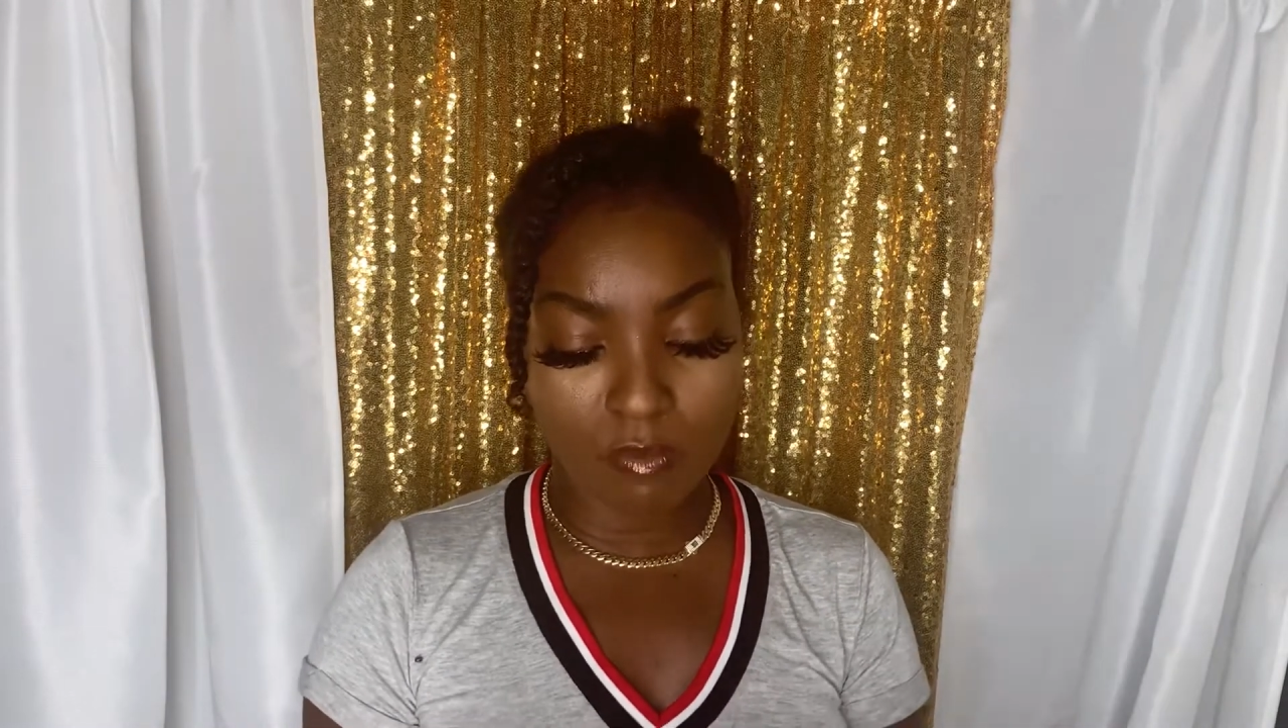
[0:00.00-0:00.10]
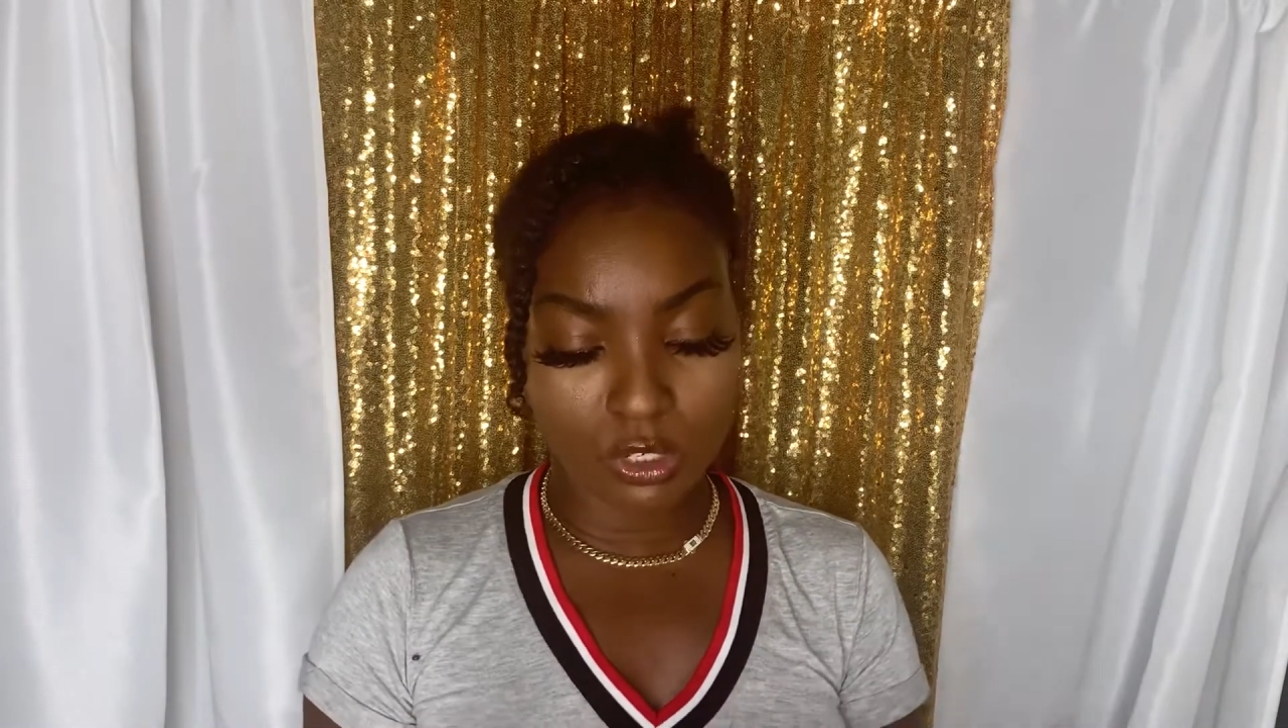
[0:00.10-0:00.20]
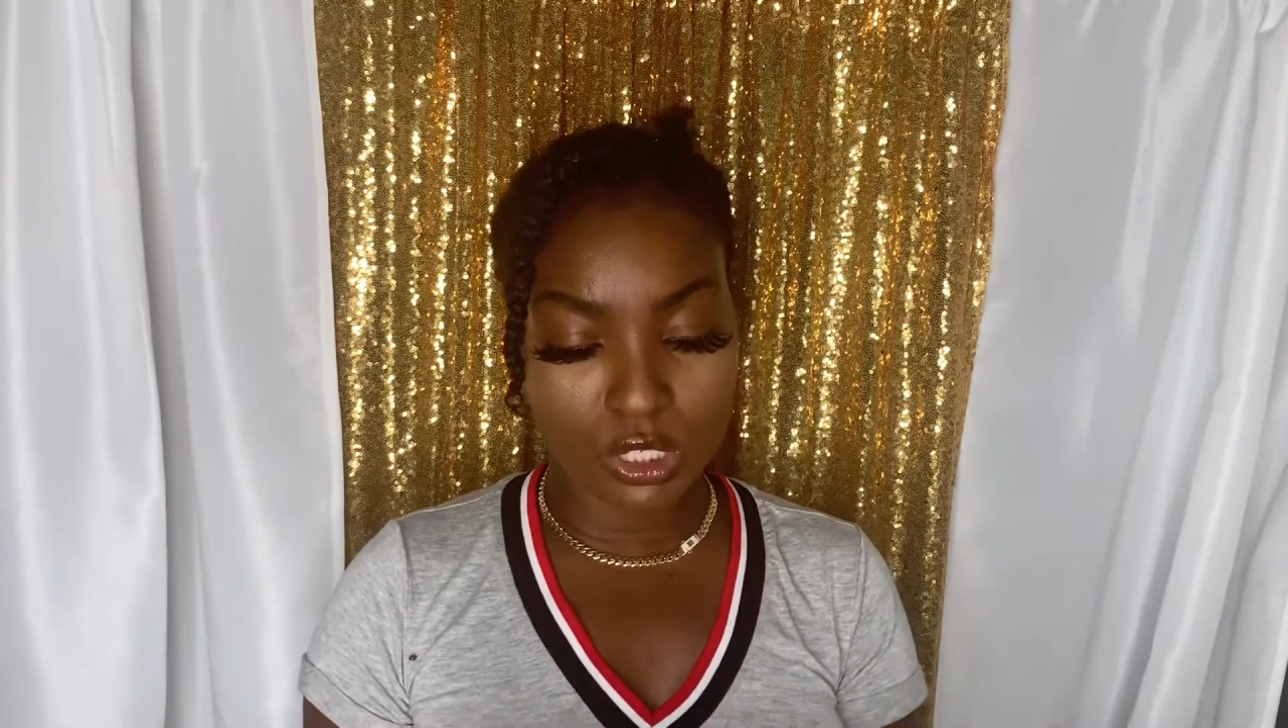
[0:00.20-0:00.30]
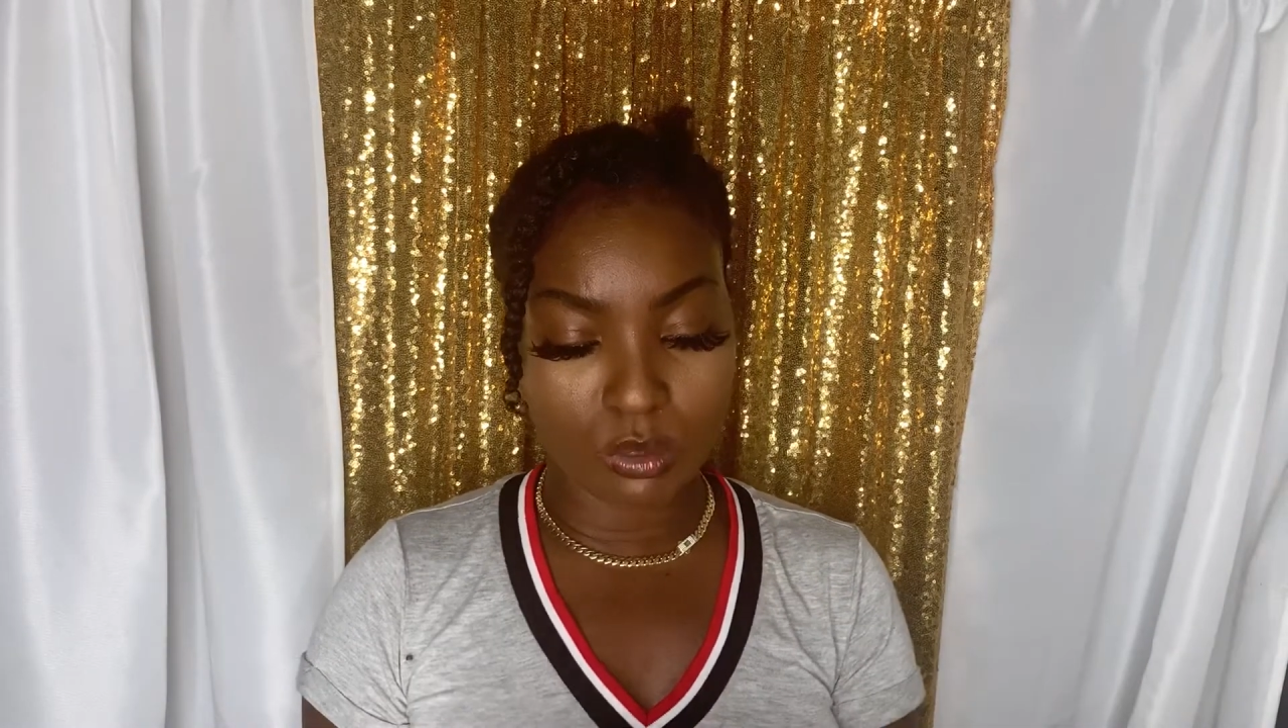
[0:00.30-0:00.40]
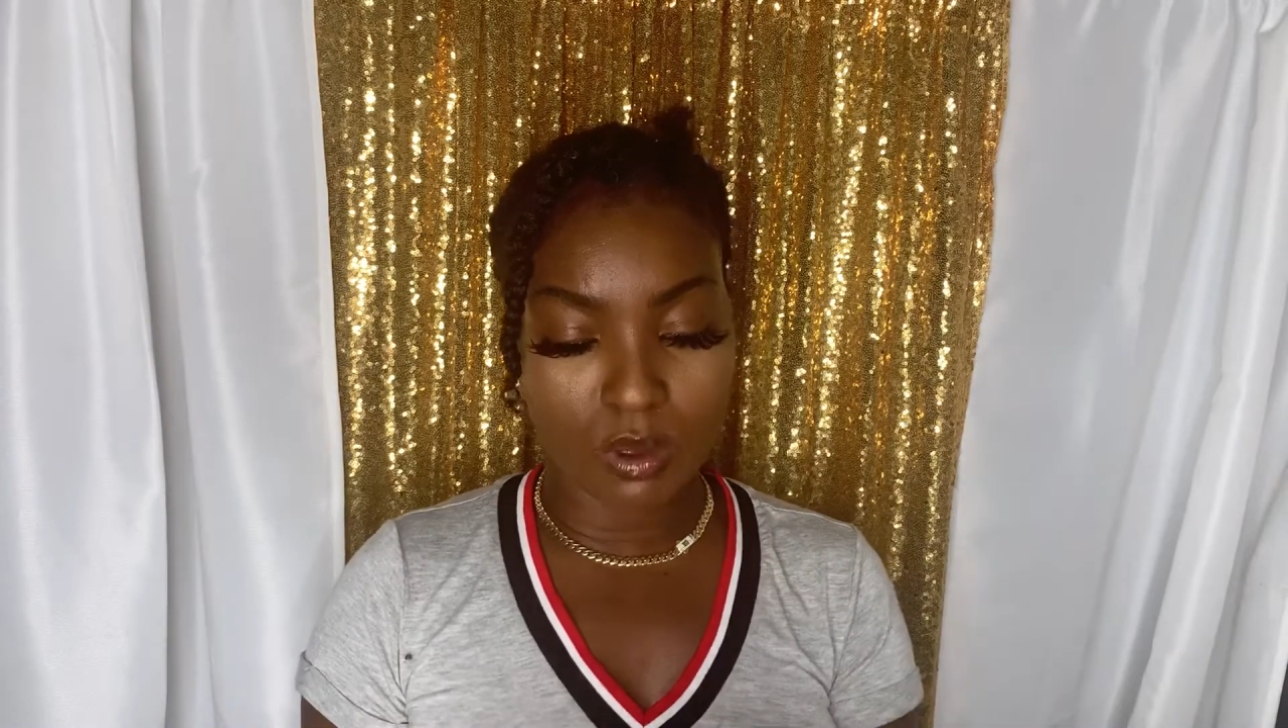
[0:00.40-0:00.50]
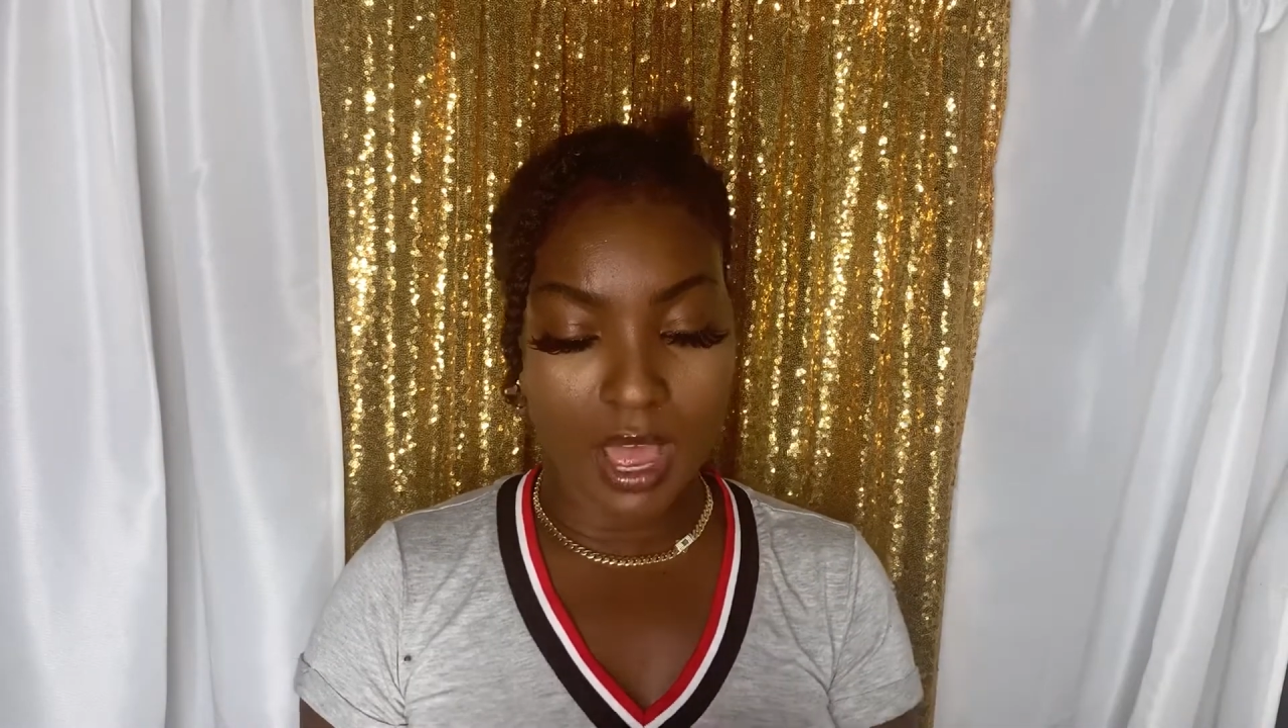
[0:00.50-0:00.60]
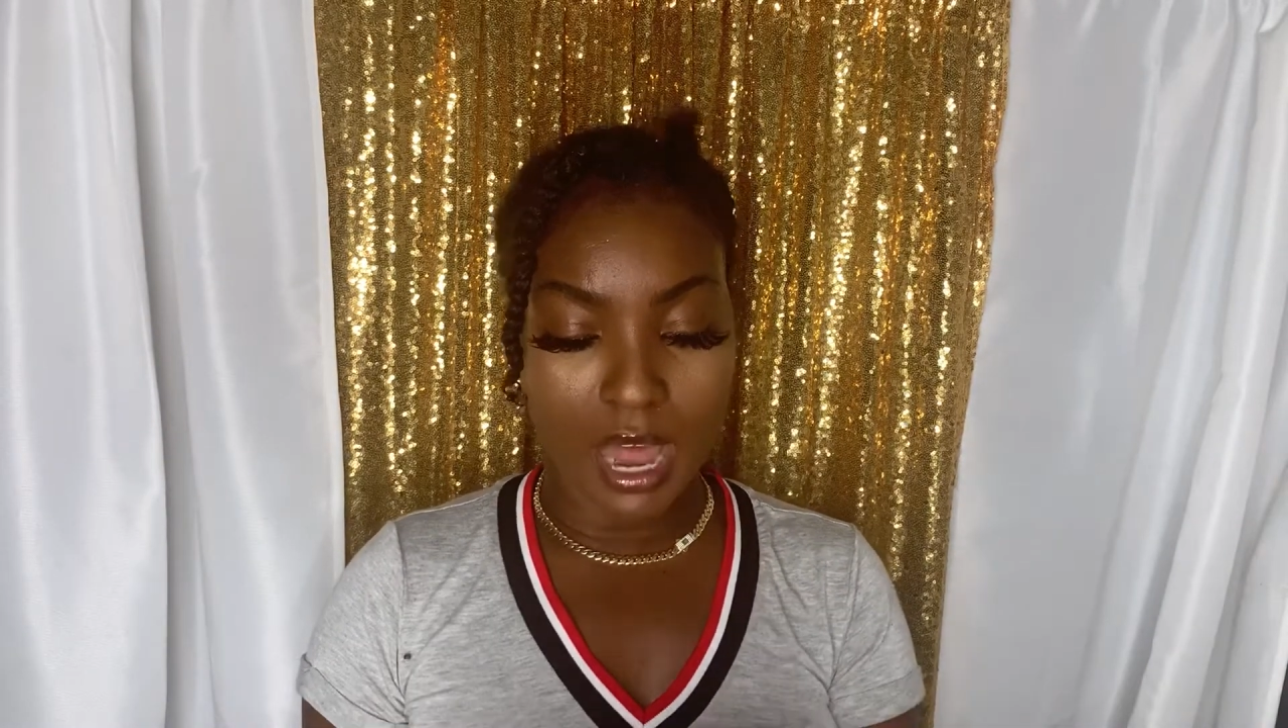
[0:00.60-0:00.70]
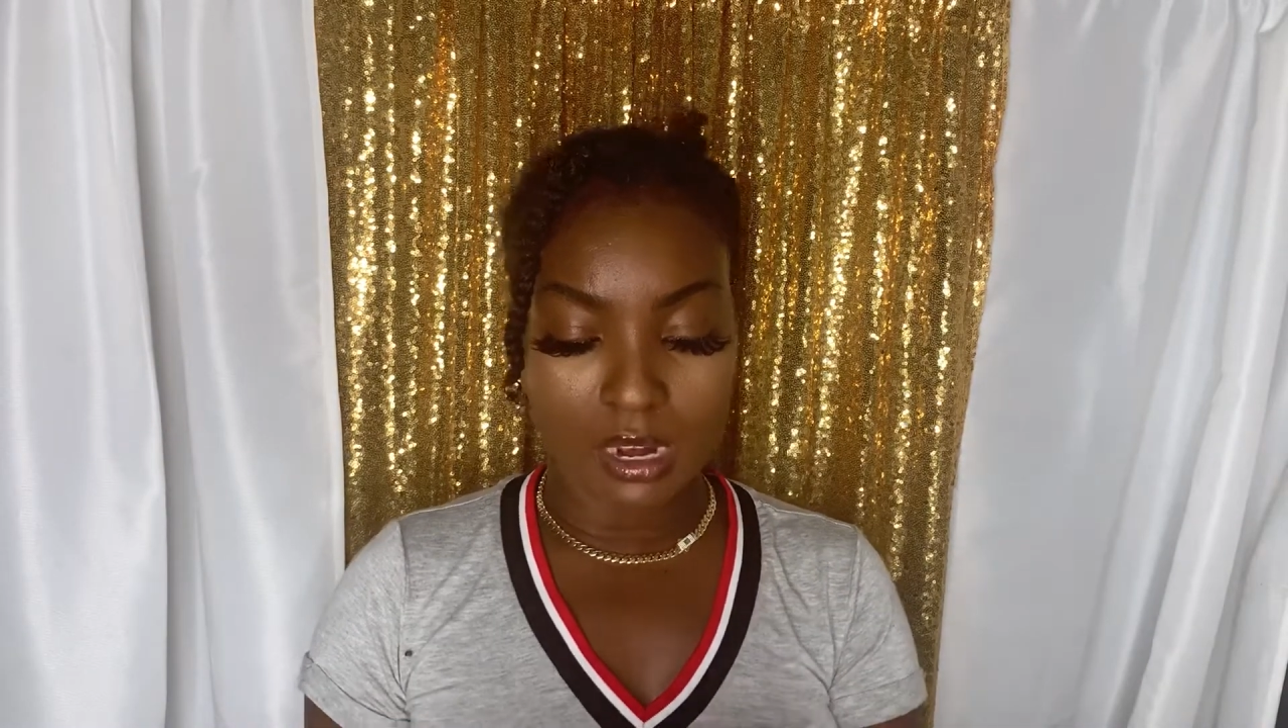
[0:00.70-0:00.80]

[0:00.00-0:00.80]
which is what I